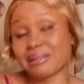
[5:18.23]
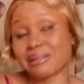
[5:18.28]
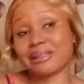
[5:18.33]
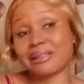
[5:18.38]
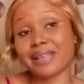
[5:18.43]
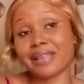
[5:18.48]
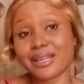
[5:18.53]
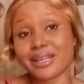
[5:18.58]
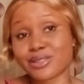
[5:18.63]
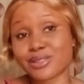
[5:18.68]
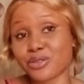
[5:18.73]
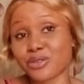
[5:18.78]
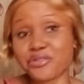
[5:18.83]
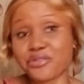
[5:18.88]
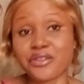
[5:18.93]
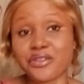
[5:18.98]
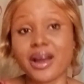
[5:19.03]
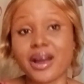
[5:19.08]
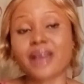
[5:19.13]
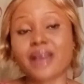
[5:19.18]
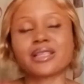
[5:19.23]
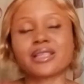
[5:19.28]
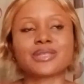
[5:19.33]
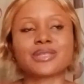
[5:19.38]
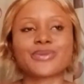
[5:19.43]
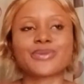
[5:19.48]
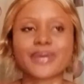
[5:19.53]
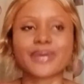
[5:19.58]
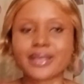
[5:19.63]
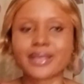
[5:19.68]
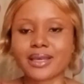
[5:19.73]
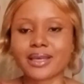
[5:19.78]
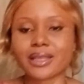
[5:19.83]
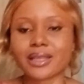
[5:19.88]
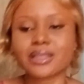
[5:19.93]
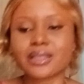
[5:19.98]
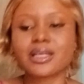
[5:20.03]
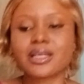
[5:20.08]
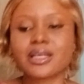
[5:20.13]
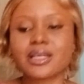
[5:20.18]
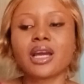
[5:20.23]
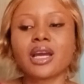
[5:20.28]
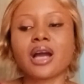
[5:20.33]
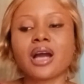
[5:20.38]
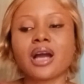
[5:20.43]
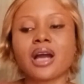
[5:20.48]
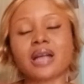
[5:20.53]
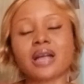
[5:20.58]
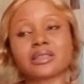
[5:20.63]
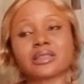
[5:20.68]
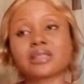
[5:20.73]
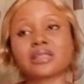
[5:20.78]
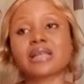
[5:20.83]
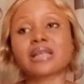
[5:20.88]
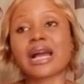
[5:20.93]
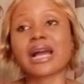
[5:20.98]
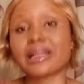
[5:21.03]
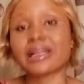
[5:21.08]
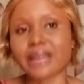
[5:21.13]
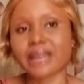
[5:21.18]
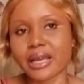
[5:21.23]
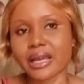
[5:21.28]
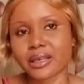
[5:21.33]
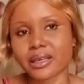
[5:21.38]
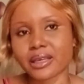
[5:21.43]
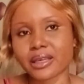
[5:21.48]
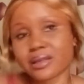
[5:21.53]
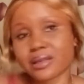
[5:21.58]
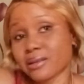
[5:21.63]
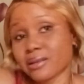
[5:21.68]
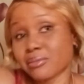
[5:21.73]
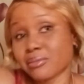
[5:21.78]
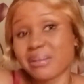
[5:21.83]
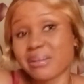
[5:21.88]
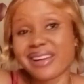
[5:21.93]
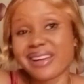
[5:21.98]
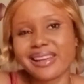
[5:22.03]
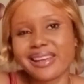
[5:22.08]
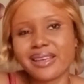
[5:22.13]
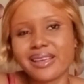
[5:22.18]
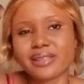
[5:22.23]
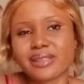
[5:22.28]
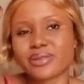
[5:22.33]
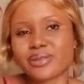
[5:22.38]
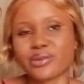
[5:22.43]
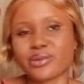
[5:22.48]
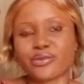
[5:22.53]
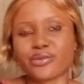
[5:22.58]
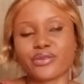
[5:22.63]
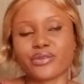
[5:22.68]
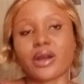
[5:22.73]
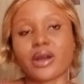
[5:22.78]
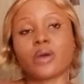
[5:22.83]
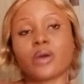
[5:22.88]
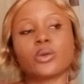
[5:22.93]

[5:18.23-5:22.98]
Yeah, so far it's working and I like it so far.